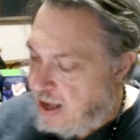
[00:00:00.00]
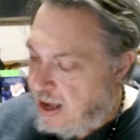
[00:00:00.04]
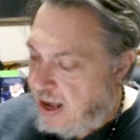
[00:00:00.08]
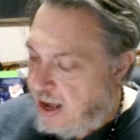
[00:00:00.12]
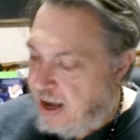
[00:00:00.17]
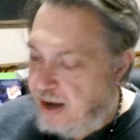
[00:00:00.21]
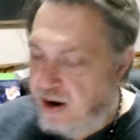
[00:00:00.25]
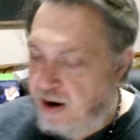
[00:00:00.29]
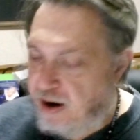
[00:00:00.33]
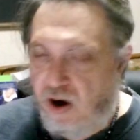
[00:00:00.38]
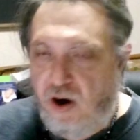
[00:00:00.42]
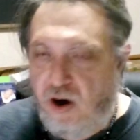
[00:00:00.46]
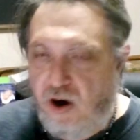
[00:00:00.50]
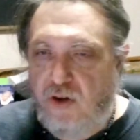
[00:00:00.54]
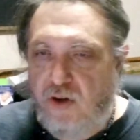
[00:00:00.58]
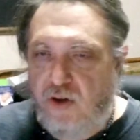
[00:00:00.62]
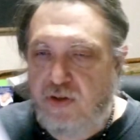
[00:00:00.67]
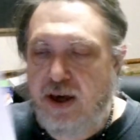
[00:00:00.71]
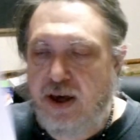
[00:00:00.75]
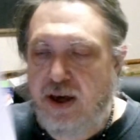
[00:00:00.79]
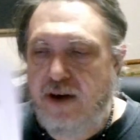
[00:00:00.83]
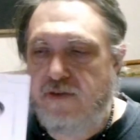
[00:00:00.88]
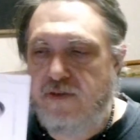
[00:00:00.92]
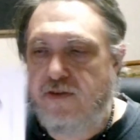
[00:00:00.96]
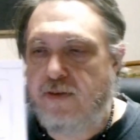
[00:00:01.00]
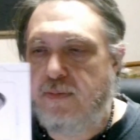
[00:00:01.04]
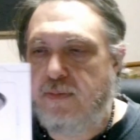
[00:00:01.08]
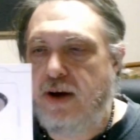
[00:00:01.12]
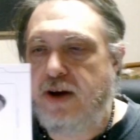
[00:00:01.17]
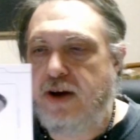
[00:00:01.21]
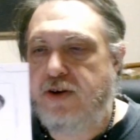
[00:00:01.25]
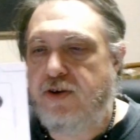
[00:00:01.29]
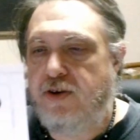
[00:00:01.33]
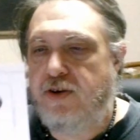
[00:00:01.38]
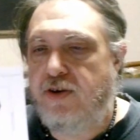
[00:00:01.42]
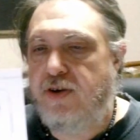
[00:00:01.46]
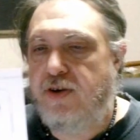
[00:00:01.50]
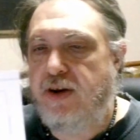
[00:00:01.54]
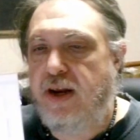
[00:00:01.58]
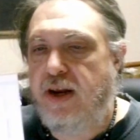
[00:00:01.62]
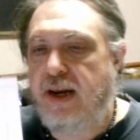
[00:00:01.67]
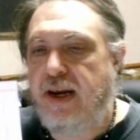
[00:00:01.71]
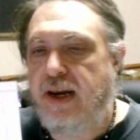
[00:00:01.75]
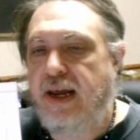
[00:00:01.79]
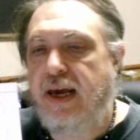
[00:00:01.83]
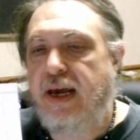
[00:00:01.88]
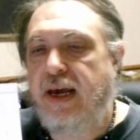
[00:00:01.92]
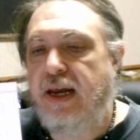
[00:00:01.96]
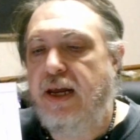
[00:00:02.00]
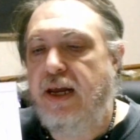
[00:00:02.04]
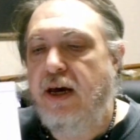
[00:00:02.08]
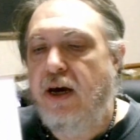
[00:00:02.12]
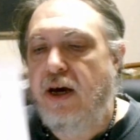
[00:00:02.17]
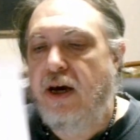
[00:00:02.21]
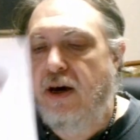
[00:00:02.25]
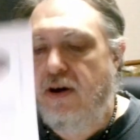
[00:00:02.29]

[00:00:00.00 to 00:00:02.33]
and all the information you need